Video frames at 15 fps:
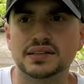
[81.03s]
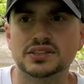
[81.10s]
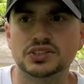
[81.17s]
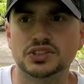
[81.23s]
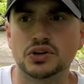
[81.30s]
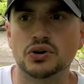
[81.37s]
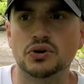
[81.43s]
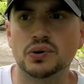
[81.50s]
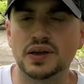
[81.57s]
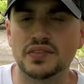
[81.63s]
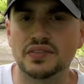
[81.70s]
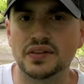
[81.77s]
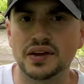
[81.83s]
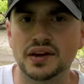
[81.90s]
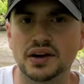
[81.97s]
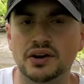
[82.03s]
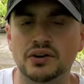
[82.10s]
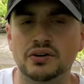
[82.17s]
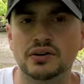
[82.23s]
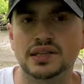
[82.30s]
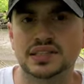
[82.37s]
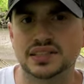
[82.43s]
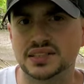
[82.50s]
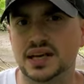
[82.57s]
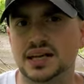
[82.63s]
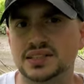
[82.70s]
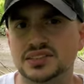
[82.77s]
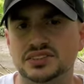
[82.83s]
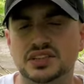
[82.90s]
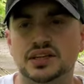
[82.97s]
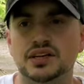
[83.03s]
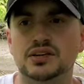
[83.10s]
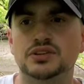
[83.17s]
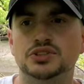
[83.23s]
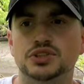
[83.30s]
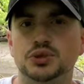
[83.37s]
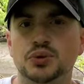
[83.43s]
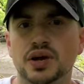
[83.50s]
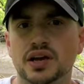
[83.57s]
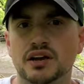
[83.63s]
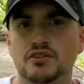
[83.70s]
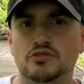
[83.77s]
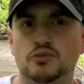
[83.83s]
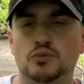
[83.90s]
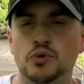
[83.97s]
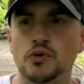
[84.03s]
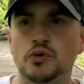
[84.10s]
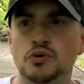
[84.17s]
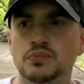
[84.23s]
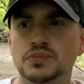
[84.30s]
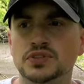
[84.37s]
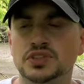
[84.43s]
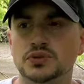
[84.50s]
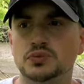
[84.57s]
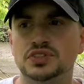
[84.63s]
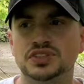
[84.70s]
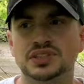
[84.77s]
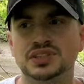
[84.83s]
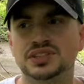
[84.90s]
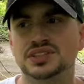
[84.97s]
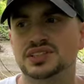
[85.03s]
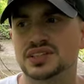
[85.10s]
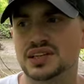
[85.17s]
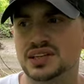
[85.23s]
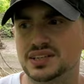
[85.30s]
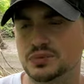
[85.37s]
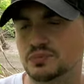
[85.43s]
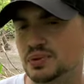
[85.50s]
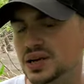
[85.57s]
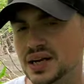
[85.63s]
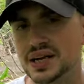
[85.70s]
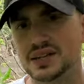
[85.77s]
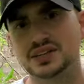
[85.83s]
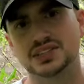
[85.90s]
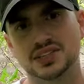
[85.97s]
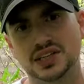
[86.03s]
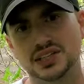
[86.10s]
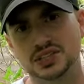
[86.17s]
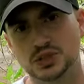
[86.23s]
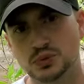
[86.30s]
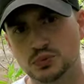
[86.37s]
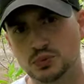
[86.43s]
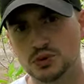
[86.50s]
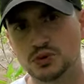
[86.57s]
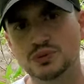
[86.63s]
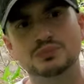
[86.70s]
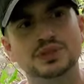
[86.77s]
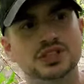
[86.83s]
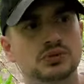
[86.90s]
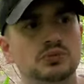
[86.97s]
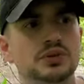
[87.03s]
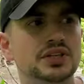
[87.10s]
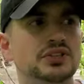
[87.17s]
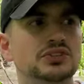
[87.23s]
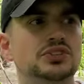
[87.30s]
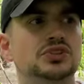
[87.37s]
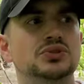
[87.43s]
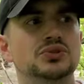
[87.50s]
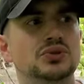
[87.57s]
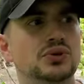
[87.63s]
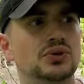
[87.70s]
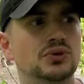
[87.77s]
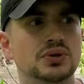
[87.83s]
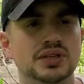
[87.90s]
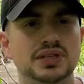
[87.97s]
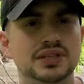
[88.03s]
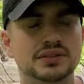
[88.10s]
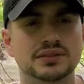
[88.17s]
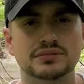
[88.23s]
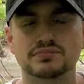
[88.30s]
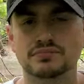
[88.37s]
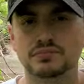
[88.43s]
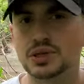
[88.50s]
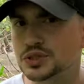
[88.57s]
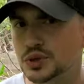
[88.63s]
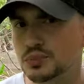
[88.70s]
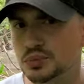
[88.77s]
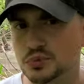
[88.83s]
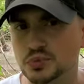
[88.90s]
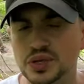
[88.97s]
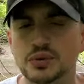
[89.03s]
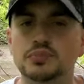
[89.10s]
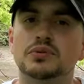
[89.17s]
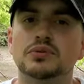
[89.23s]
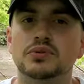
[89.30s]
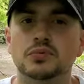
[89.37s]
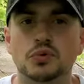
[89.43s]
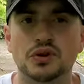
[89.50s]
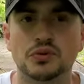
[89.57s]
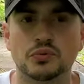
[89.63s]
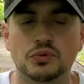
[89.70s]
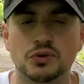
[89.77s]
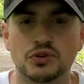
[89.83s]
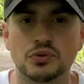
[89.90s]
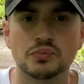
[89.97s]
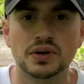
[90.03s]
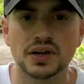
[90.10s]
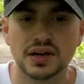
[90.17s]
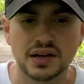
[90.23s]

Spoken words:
so in there, it's not cells. You have rooms, which is depending on the size of the room, between two and multiple people in one room.